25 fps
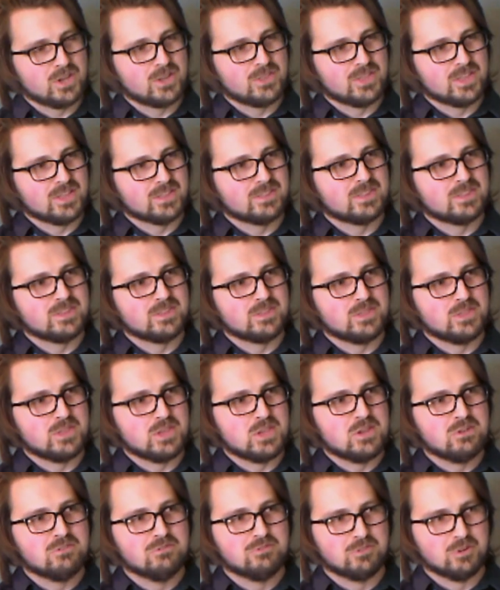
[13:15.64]
that
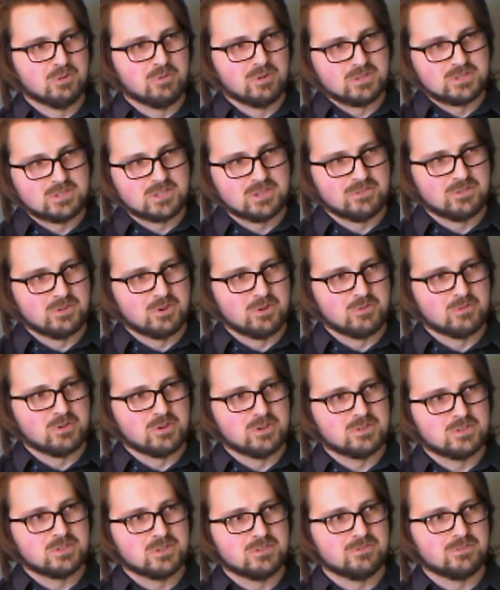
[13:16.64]
the influence of your
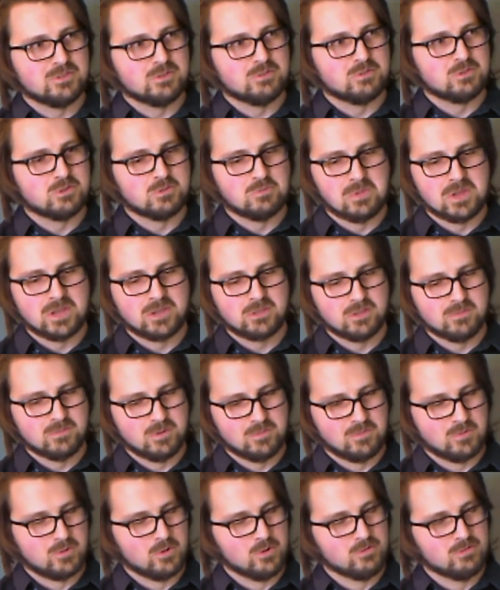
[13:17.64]
interview could make them
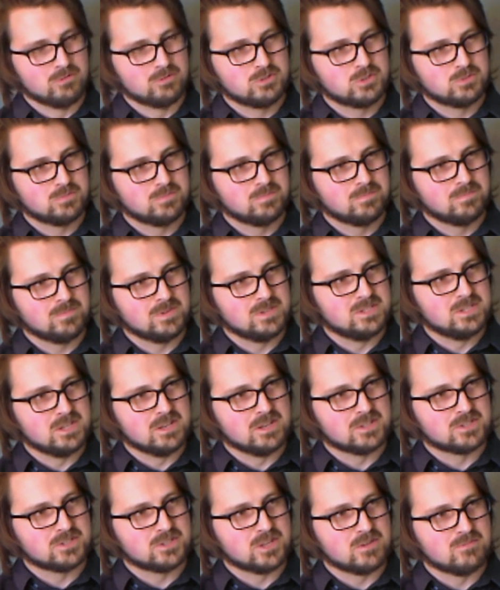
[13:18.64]
approach
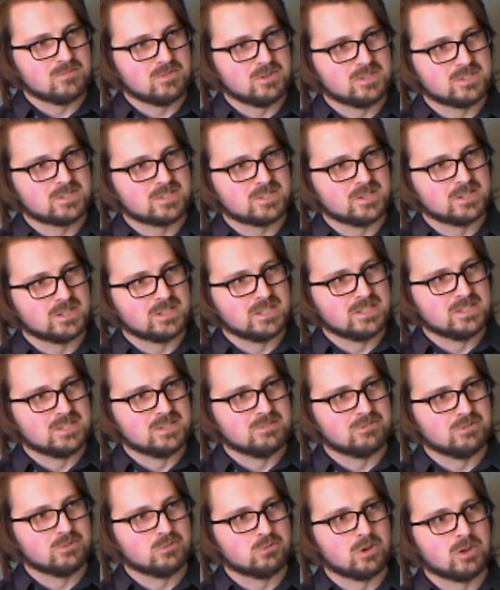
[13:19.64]
BDSM in a slightly
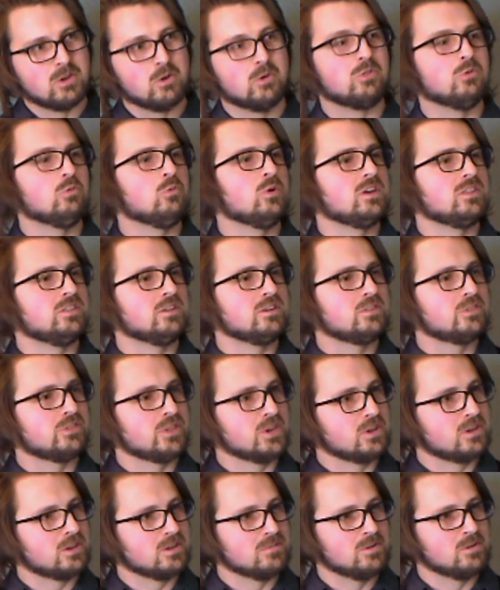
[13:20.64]
different way, or the way they
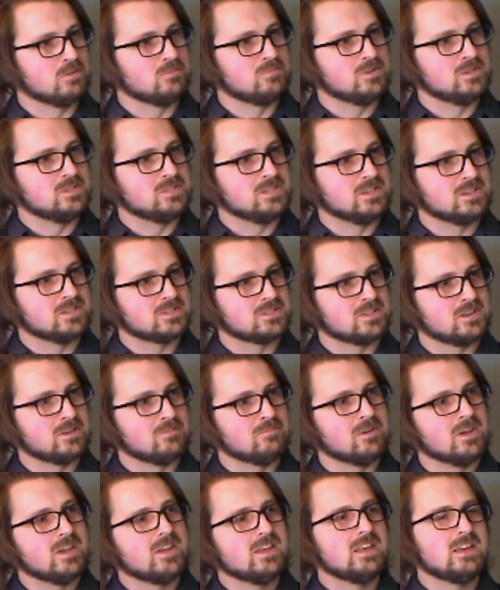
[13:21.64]
think about
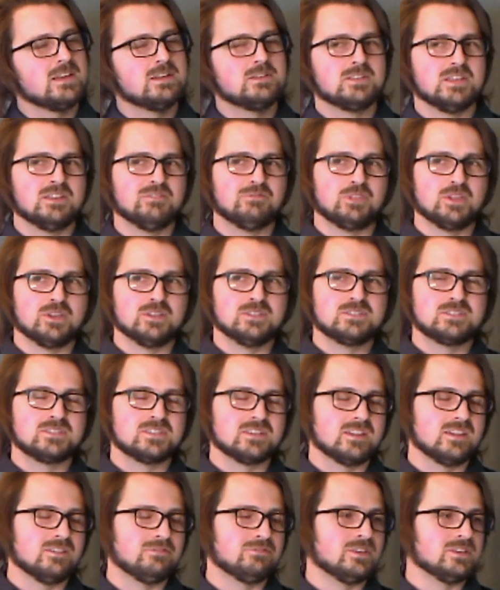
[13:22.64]
BDSM? If they'd
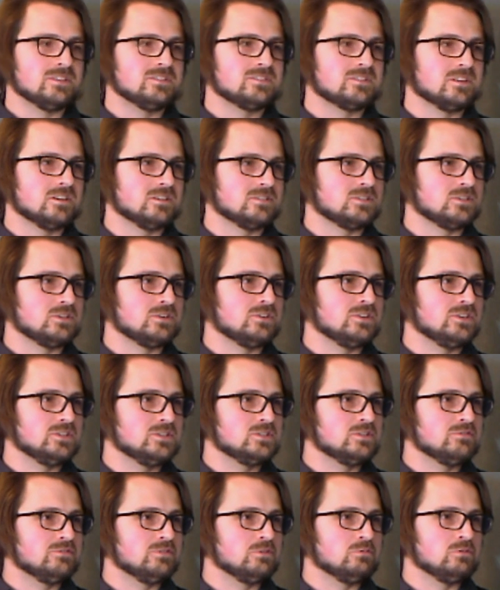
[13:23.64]
started an
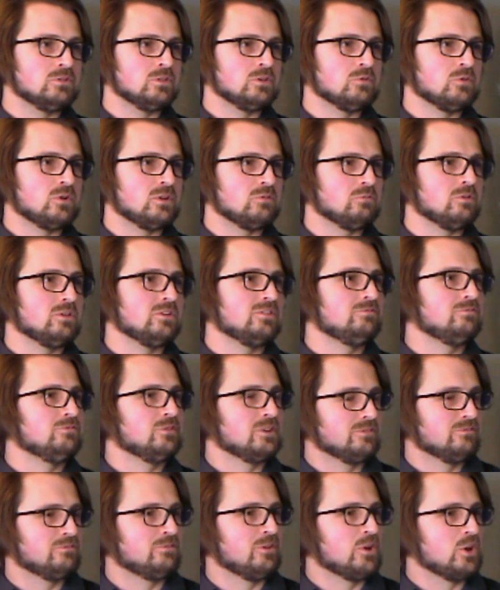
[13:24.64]
interview with you and were
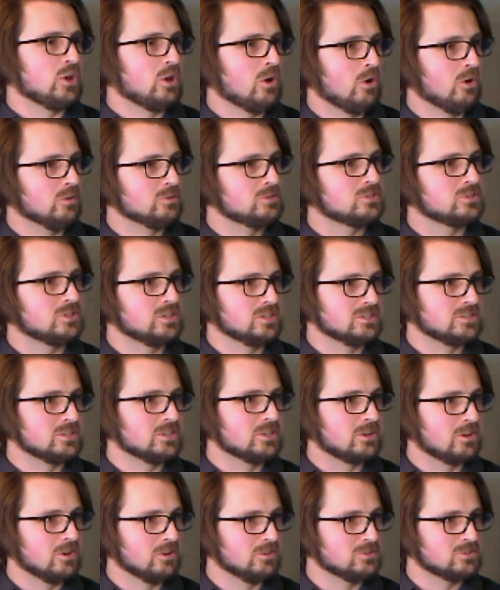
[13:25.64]
very hostile to
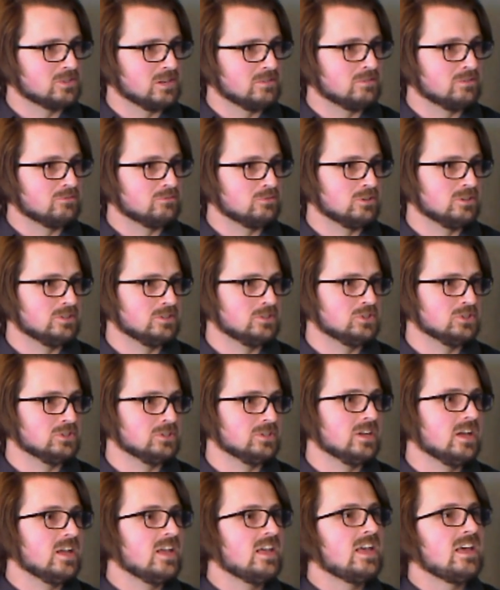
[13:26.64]
the concept of
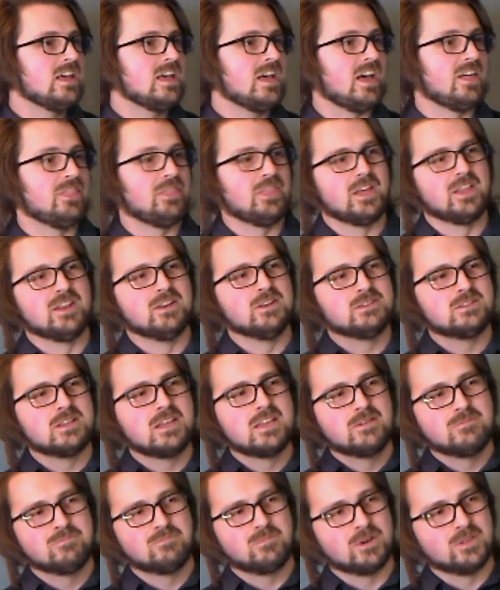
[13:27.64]
religion, and then
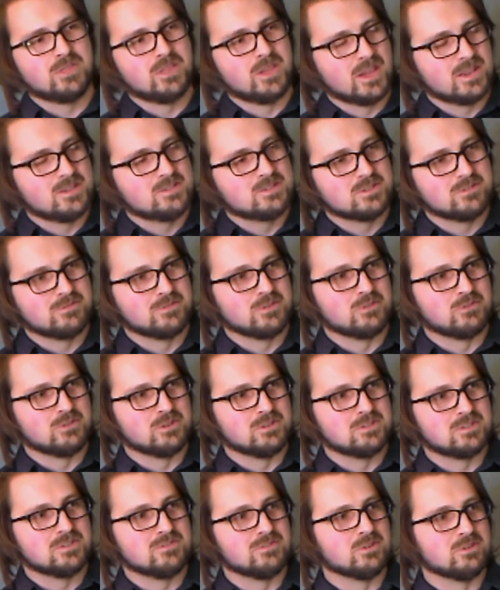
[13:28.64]
by the end of your
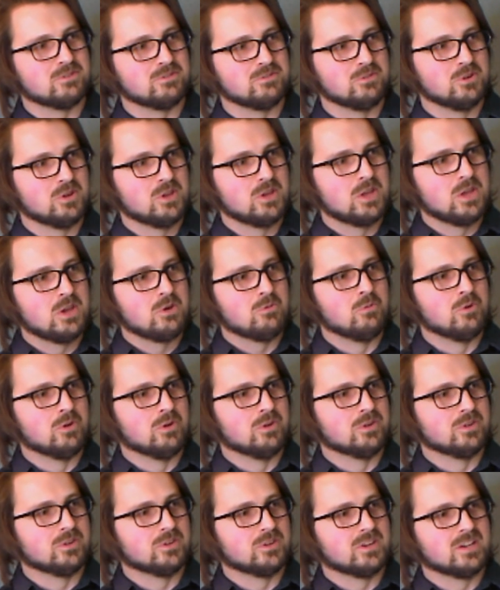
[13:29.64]
interview
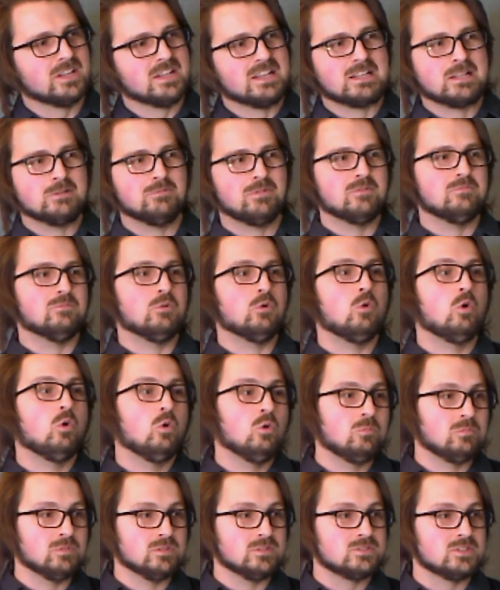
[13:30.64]
were a little bit more
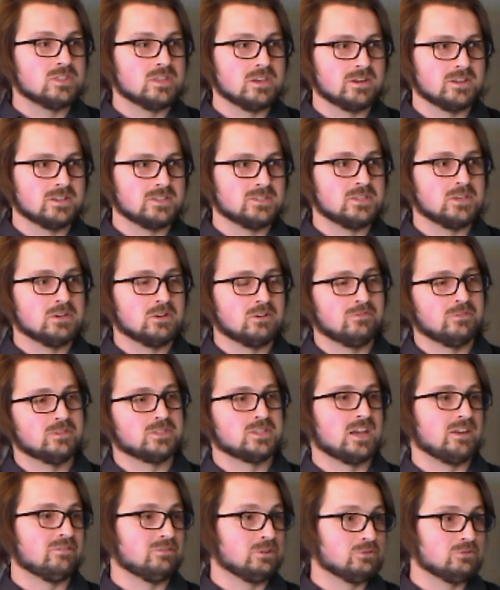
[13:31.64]
open to the idea of it
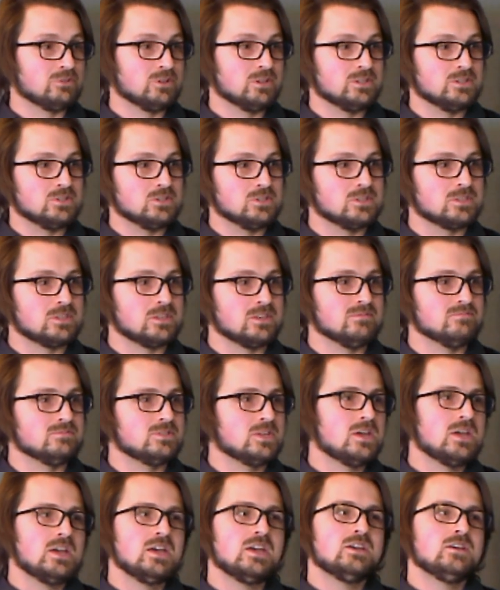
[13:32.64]
having religious themes,
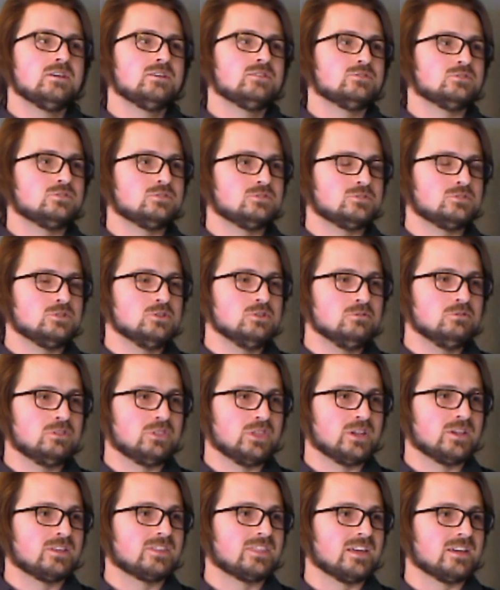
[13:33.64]
do you
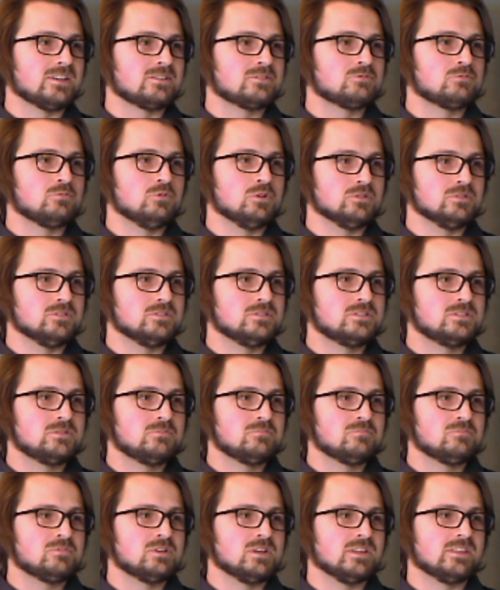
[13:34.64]
think that would
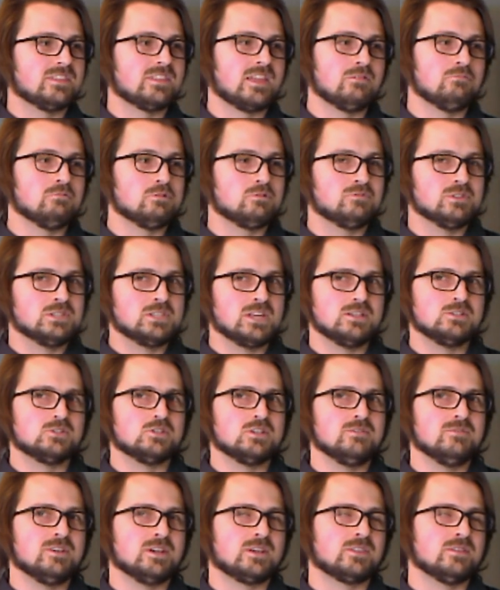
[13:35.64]

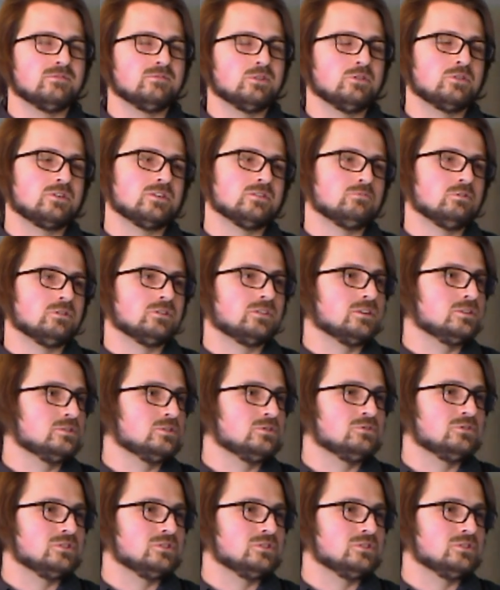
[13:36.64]
potentially make them look at what they do in a